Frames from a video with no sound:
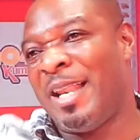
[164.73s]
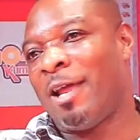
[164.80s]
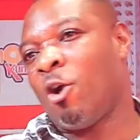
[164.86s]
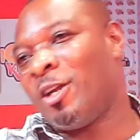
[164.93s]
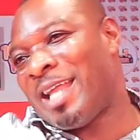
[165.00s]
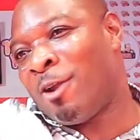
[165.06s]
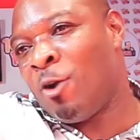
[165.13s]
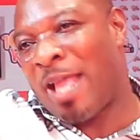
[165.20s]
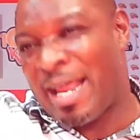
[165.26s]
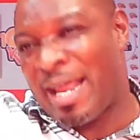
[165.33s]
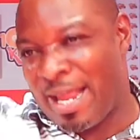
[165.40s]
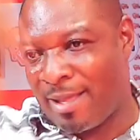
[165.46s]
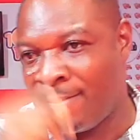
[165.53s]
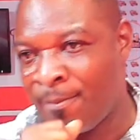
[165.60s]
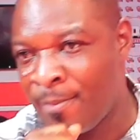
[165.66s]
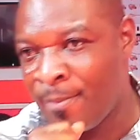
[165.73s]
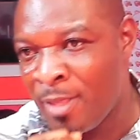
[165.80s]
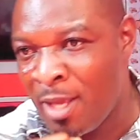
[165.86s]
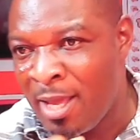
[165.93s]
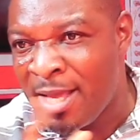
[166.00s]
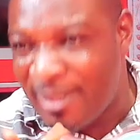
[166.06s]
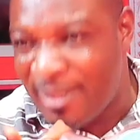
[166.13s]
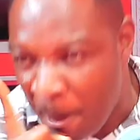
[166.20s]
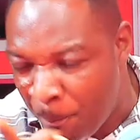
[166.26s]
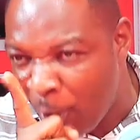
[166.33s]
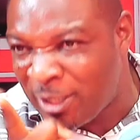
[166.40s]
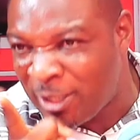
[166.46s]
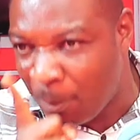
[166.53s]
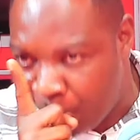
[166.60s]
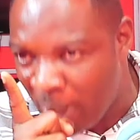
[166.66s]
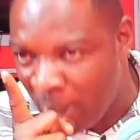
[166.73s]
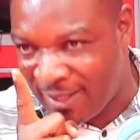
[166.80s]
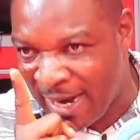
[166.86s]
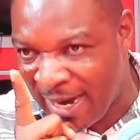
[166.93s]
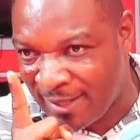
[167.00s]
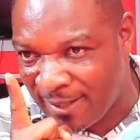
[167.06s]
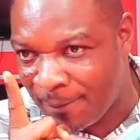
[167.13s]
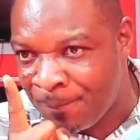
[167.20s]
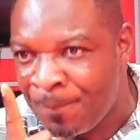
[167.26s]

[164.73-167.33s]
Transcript: or dia no ye de simple to point na se.